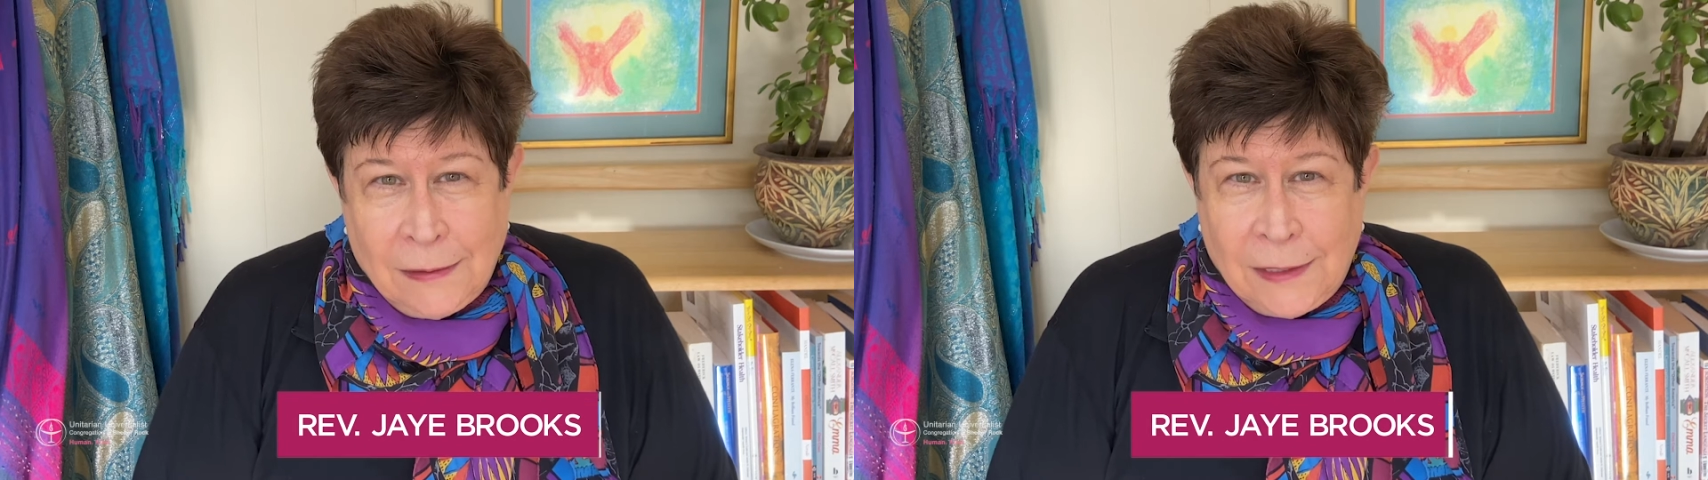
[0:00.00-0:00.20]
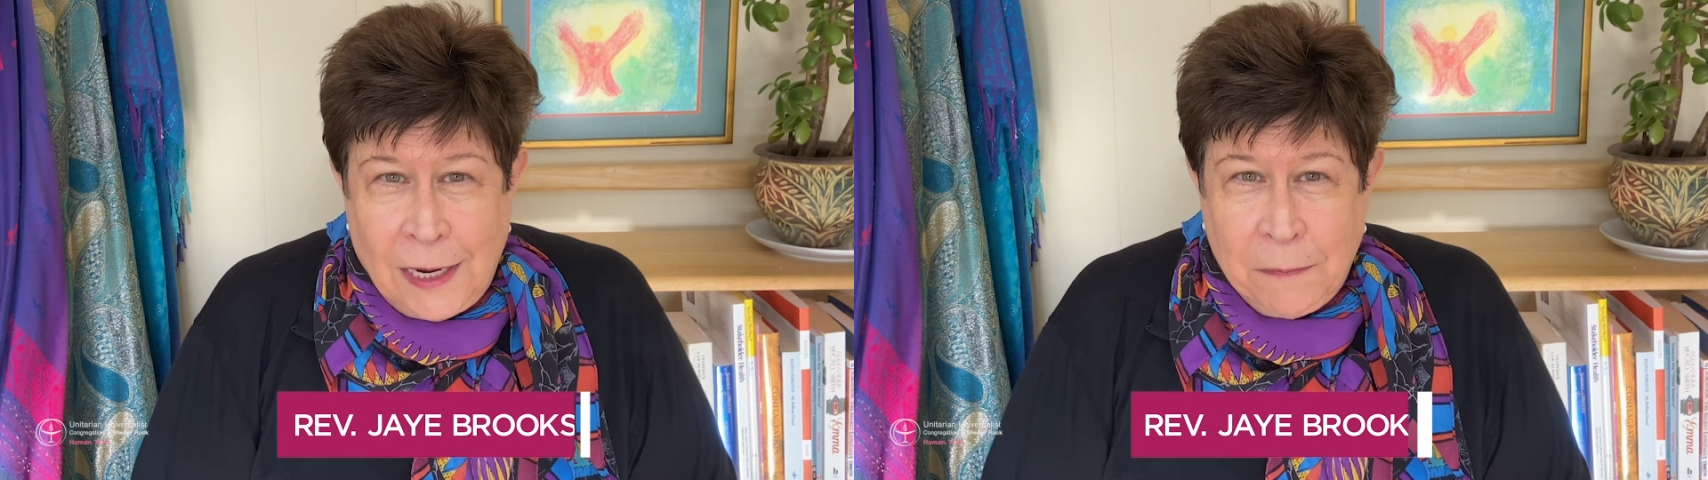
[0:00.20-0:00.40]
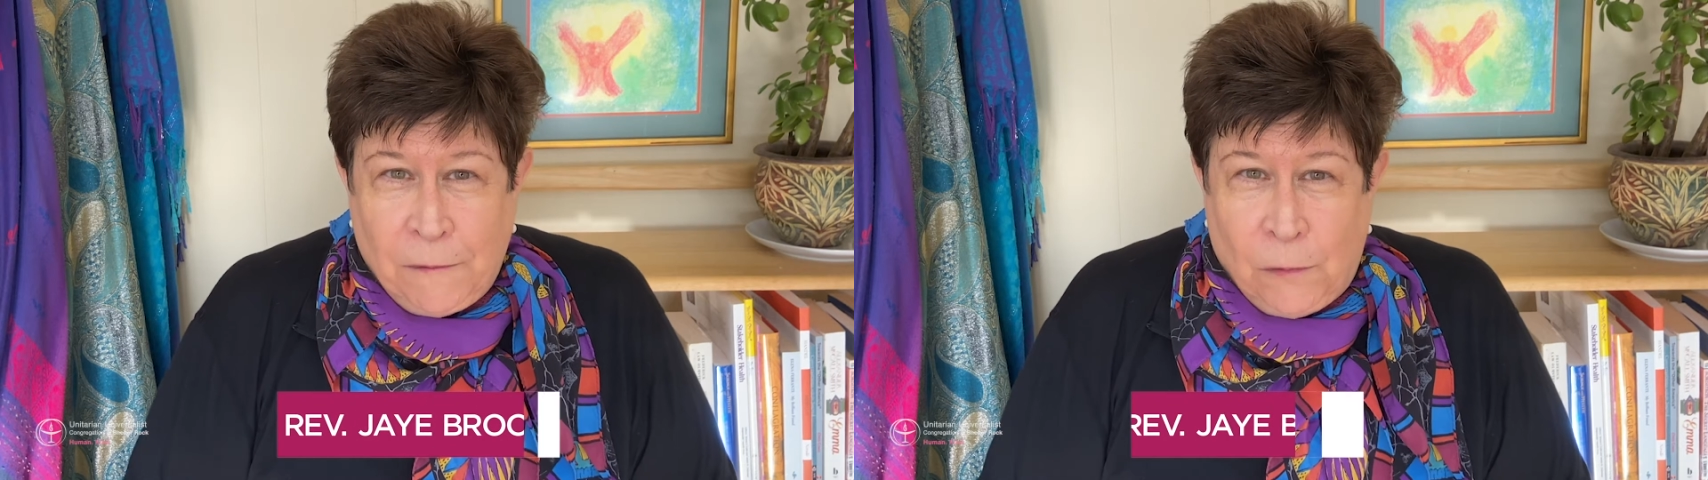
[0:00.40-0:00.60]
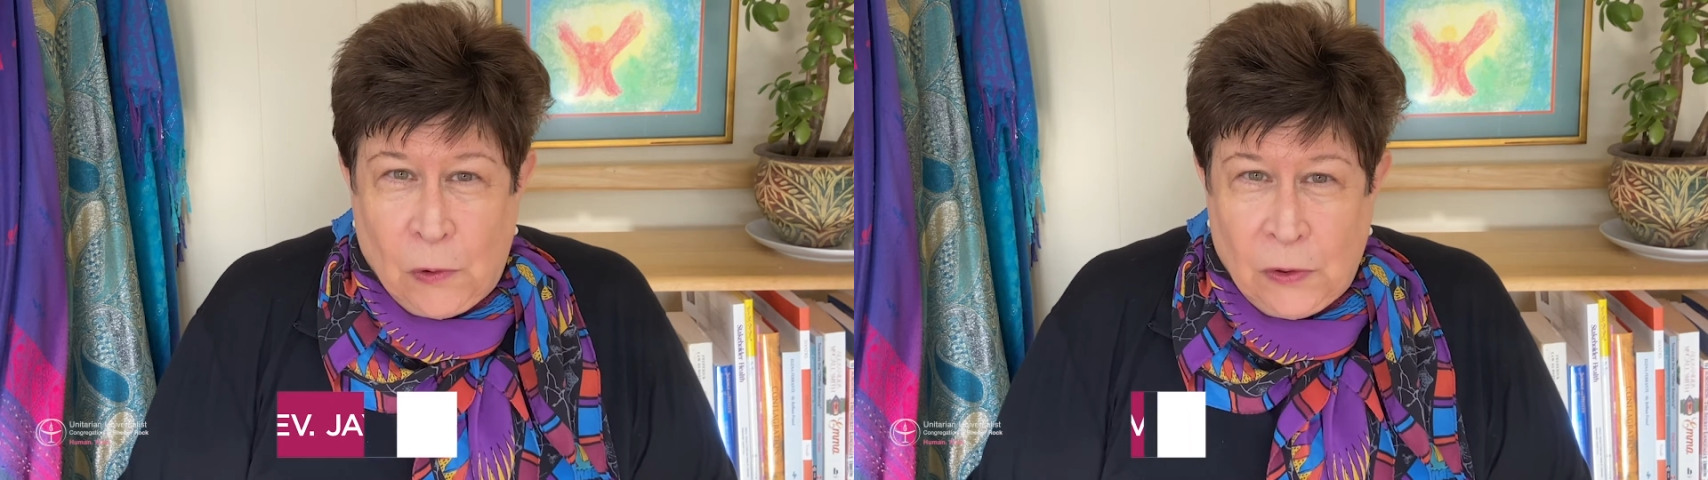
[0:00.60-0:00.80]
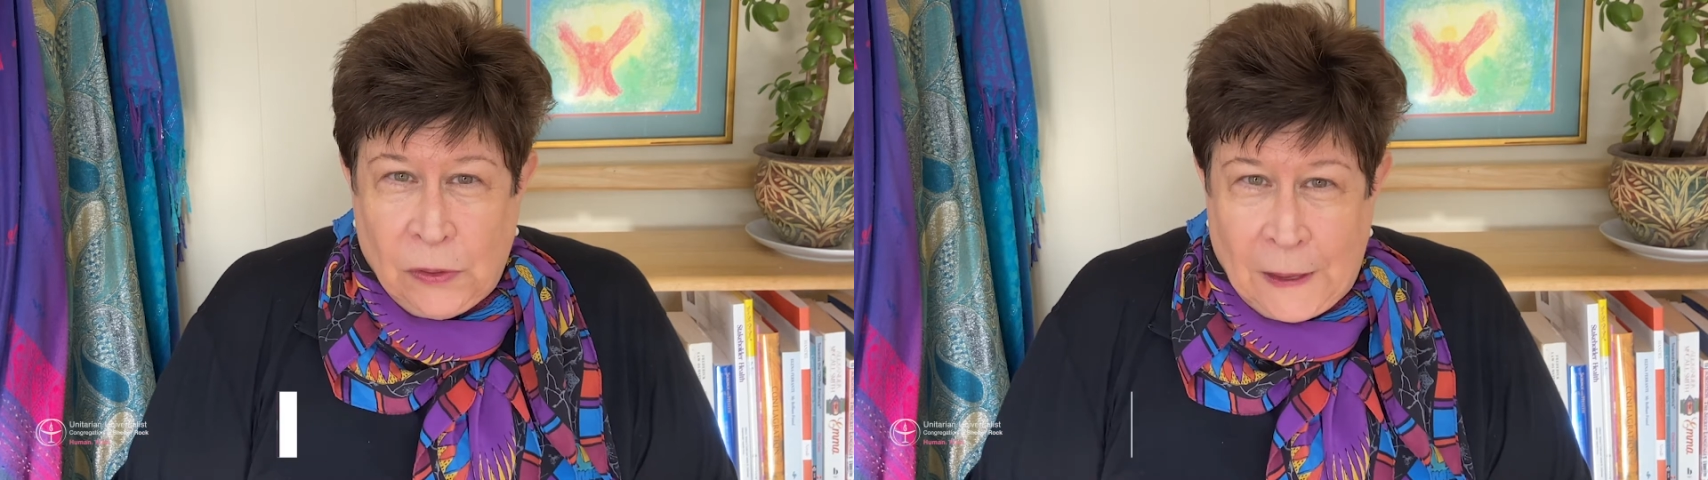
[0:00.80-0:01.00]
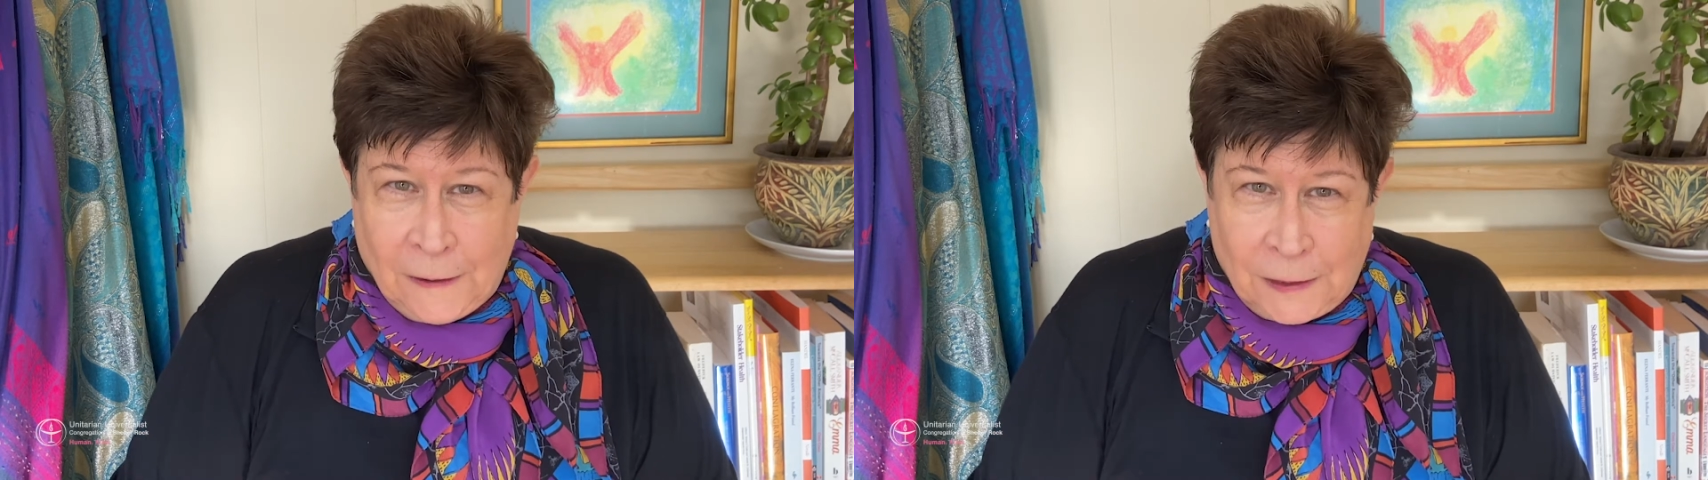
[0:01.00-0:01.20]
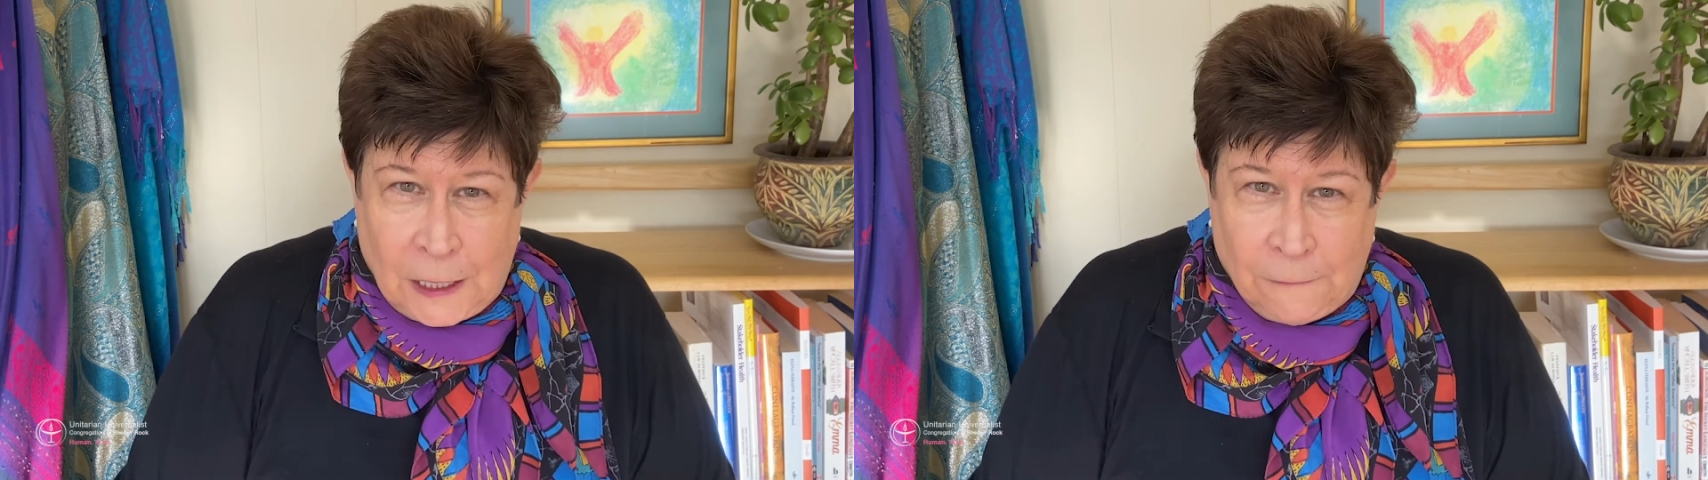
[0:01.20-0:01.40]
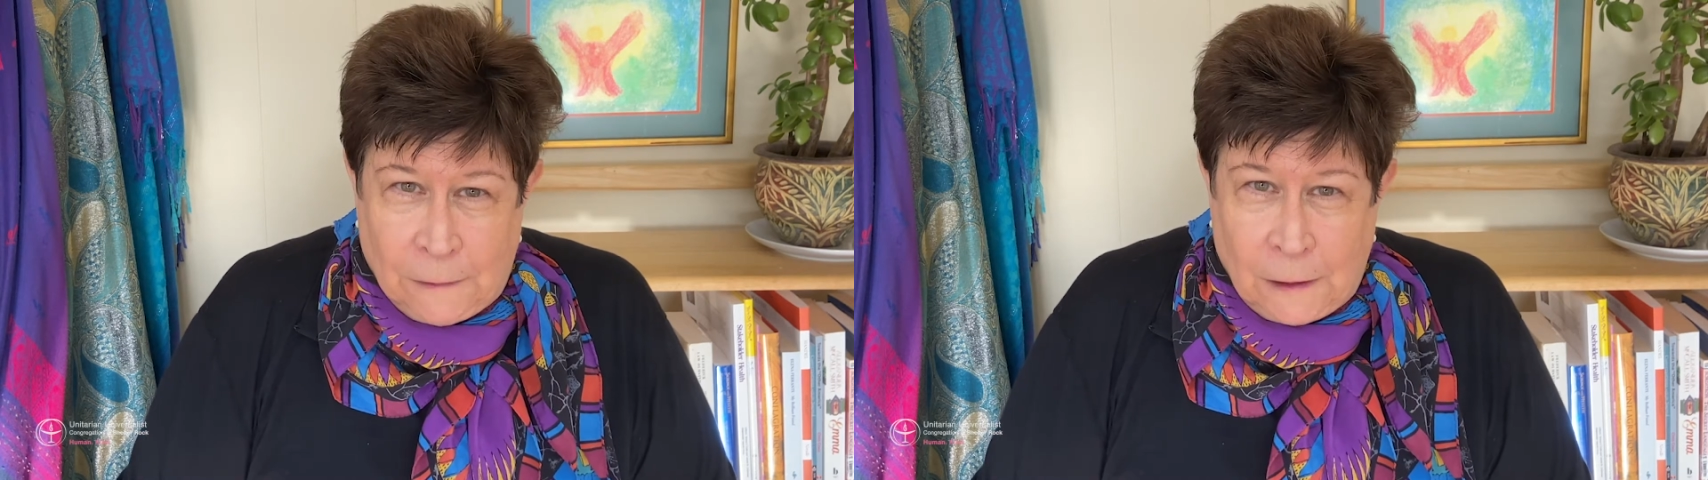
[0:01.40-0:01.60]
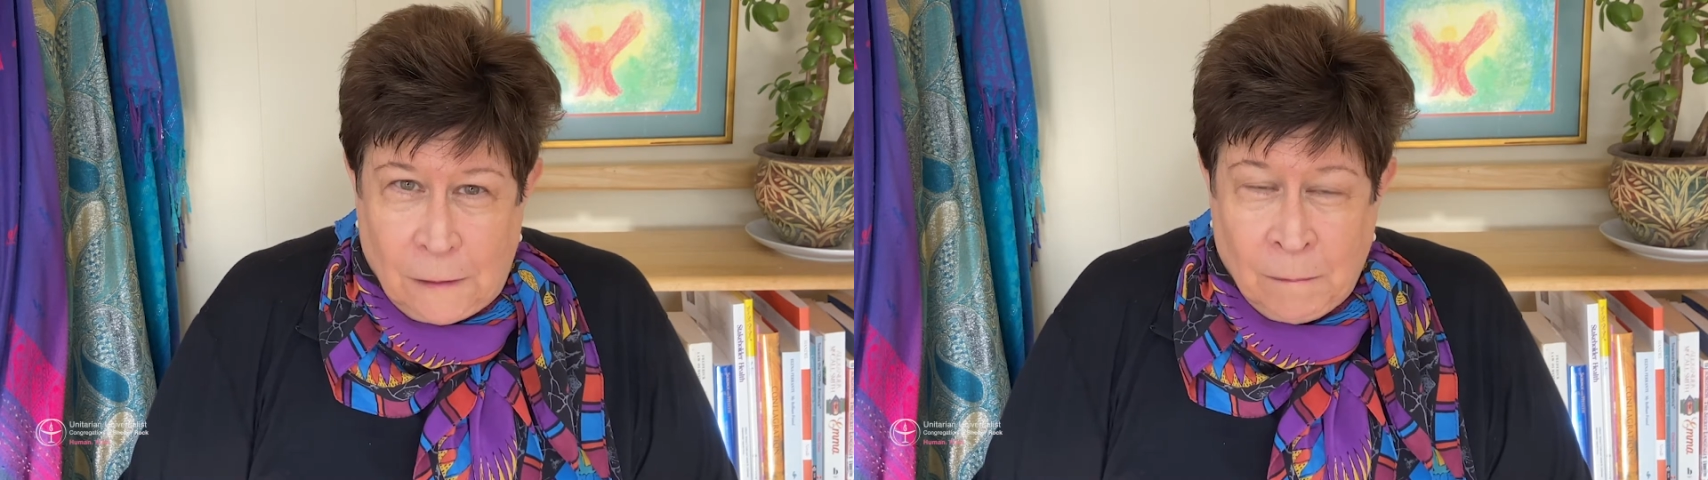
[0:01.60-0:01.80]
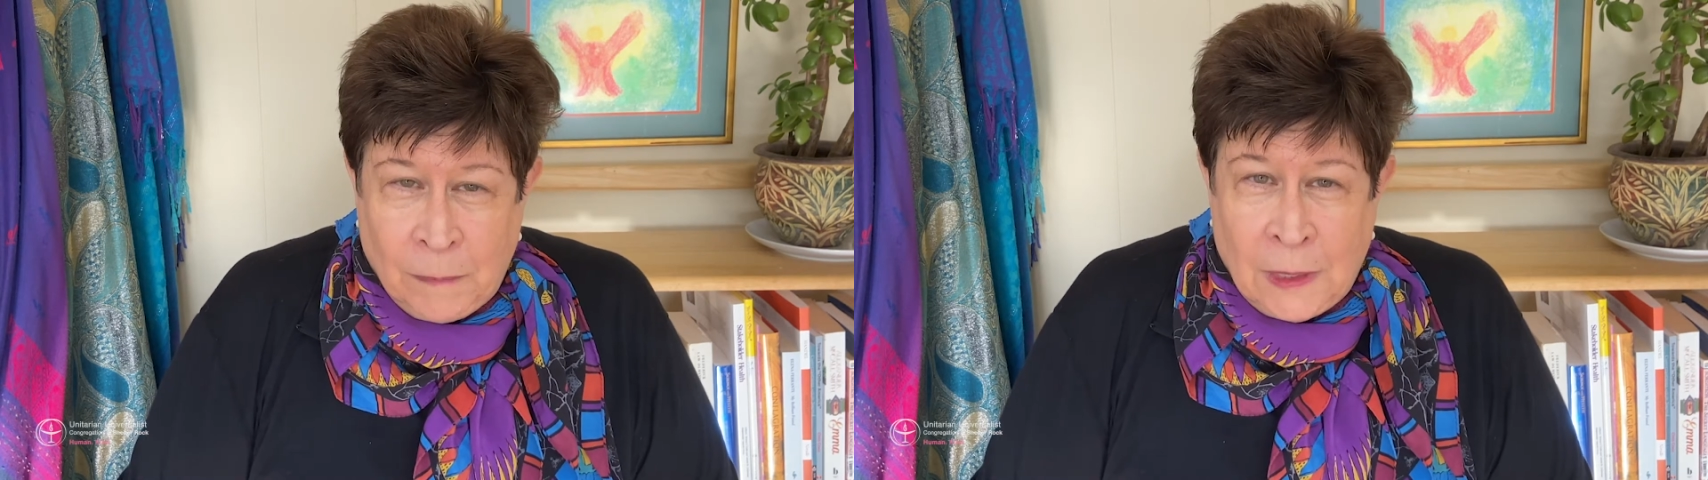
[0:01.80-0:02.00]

the day before Thanksgiving,